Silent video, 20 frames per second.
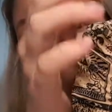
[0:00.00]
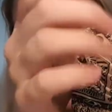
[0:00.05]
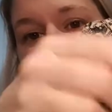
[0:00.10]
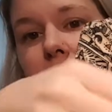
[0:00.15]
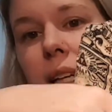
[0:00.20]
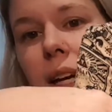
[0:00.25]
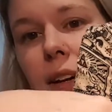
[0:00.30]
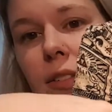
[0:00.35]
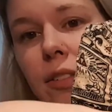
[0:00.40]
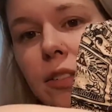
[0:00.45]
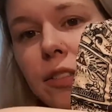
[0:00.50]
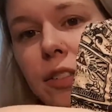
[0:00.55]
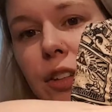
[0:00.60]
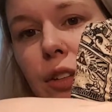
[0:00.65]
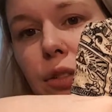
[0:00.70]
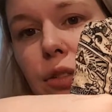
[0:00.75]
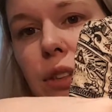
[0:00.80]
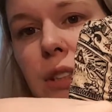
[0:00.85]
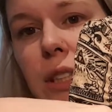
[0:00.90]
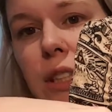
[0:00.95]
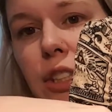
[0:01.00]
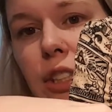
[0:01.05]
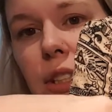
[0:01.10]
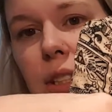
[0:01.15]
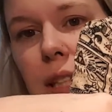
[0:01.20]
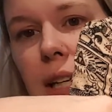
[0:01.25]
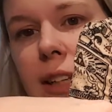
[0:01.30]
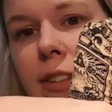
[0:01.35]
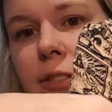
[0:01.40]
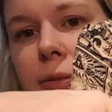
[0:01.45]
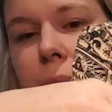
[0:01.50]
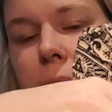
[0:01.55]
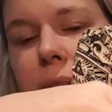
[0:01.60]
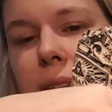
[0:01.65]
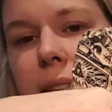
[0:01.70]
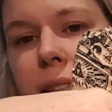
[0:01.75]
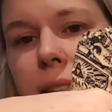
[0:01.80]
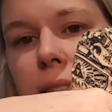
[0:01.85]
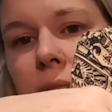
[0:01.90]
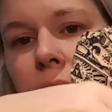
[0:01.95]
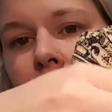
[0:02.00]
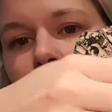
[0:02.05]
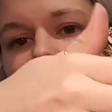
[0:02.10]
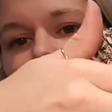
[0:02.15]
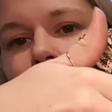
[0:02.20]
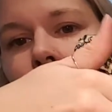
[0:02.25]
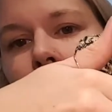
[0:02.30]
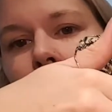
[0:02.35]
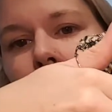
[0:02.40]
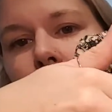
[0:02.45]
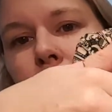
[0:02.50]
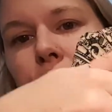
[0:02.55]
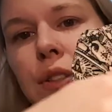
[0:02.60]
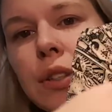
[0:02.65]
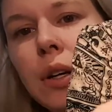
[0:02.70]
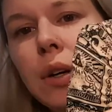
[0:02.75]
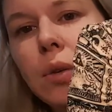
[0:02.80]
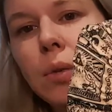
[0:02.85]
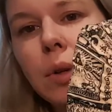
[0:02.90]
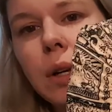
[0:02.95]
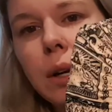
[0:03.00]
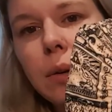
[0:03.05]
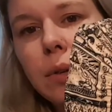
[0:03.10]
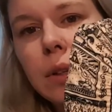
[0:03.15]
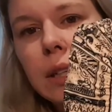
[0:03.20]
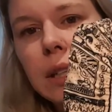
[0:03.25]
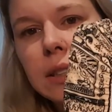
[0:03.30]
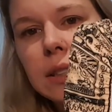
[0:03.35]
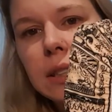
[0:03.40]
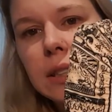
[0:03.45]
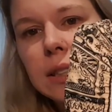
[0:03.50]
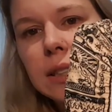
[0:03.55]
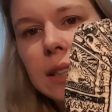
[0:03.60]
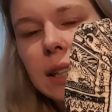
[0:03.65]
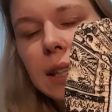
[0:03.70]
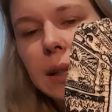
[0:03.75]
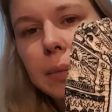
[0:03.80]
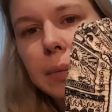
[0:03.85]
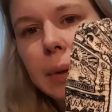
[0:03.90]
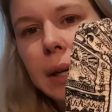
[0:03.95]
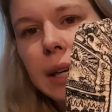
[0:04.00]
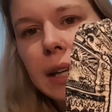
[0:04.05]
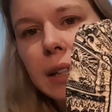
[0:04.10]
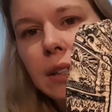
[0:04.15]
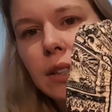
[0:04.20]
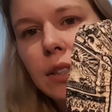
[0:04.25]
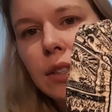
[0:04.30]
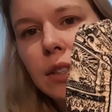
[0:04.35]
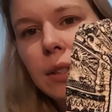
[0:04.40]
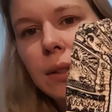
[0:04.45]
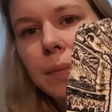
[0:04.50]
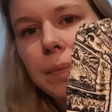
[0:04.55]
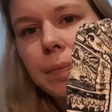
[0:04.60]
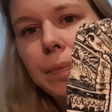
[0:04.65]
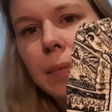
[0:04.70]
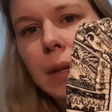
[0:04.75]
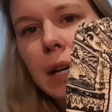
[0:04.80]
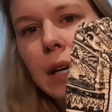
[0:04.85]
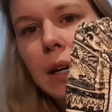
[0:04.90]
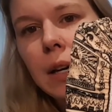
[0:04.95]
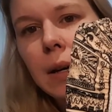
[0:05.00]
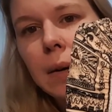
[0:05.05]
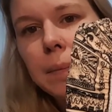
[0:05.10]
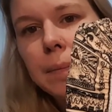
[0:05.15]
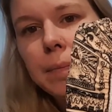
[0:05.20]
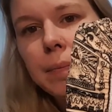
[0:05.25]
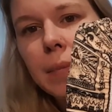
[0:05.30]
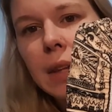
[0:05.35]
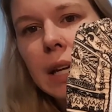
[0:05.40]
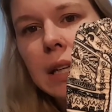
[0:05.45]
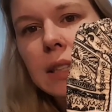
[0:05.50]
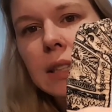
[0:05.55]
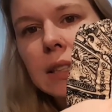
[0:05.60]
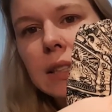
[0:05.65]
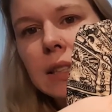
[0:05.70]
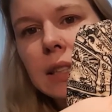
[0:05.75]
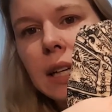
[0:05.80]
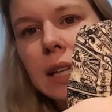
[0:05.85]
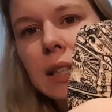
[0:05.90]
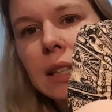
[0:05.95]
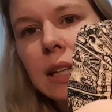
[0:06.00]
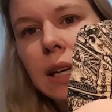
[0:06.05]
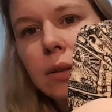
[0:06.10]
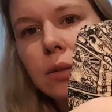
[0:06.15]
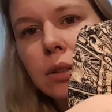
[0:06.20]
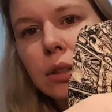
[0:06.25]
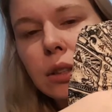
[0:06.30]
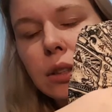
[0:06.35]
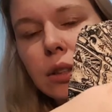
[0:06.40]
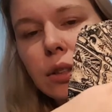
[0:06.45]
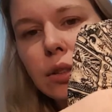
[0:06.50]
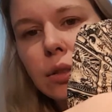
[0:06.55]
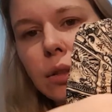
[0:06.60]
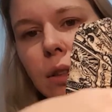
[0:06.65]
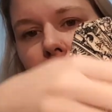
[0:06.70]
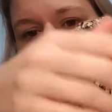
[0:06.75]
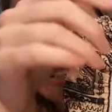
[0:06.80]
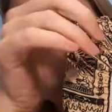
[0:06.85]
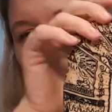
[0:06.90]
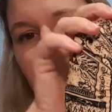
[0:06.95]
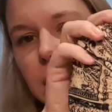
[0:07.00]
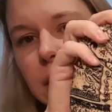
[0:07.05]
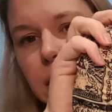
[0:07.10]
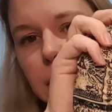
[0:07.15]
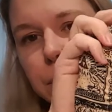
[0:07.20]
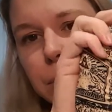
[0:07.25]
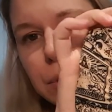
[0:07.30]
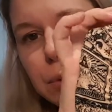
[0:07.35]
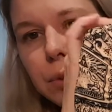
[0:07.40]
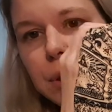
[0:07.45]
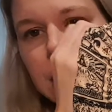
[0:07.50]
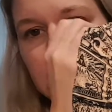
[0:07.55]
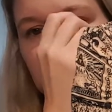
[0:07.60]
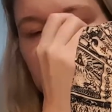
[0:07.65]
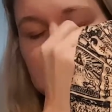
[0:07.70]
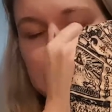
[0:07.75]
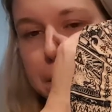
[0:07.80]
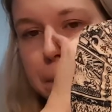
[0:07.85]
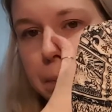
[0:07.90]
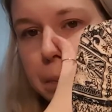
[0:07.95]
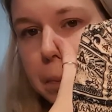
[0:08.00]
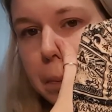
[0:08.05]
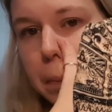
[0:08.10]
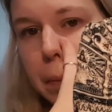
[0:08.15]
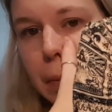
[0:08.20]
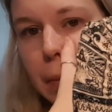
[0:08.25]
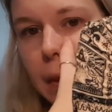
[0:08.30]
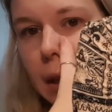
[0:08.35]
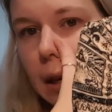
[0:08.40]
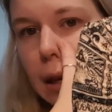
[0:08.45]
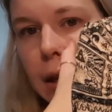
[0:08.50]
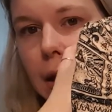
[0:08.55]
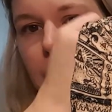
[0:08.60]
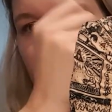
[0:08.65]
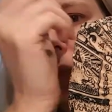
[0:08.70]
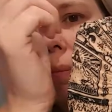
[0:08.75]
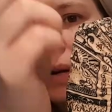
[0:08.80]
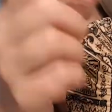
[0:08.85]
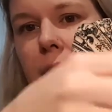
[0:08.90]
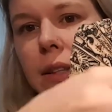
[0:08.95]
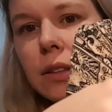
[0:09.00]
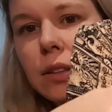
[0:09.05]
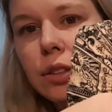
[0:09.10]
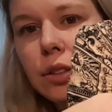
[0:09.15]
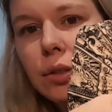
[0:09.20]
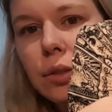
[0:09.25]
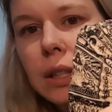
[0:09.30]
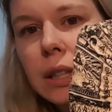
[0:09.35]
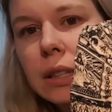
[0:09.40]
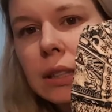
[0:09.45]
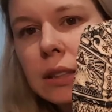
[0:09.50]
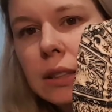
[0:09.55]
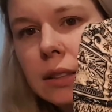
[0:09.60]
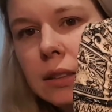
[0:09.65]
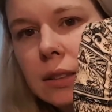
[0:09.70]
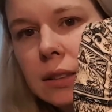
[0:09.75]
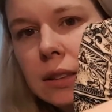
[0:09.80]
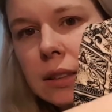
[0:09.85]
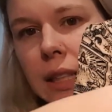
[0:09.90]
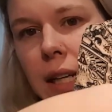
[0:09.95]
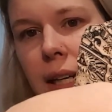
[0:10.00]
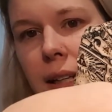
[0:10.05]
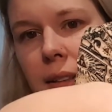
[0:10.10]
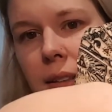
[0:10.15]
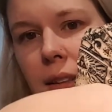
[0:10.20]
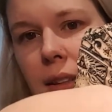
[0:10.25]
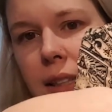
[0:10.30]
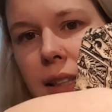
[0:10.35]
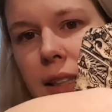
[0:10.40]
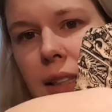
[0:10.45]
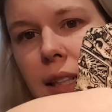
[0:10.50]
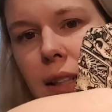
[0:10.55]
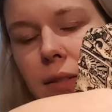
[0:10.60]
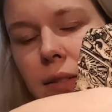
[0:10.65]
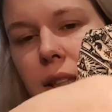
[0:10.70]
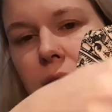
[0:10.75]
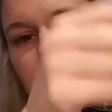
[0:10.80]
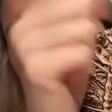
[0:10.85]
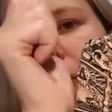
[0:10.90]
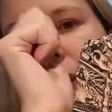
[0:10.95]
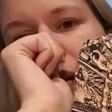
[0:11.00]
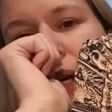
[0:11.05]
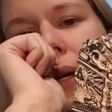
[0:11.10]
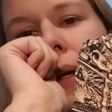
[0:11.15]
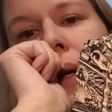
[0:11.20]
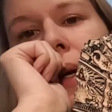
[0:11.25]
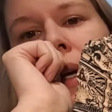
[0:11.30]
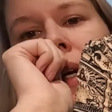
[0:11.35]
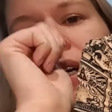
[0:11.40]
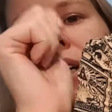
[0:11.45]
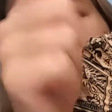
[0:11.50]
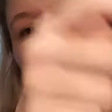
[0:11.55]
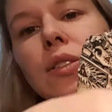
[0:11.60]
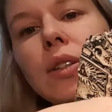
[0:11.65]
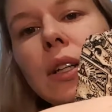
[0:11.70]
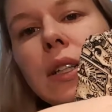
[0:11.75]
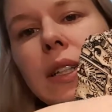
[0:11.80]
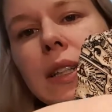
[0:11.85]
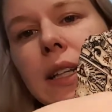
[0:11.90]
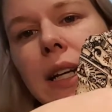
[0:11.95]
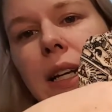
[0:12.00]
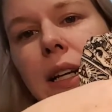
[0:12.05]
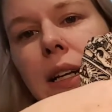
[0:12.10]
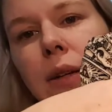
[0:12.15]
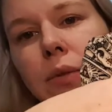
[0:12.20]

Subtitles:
I did have a few stitches out of place. So when I went on to the second page, I decided I was going to do it like Jessie Marie, and do it diagonally down this way. So I did that.